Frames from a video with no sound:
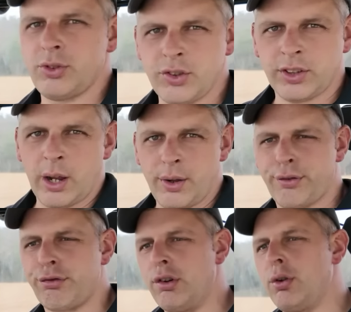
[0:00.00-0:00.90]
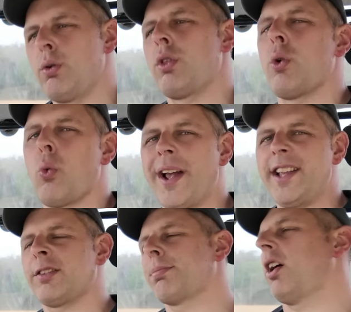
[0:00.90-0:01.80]
Just going through the
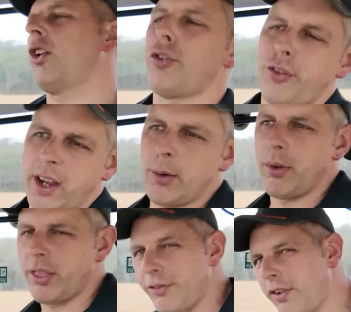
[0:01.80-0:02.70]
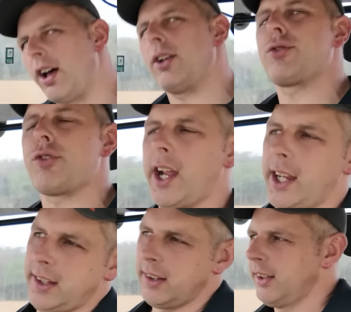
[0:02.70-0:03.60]
wet spot I found with the fast track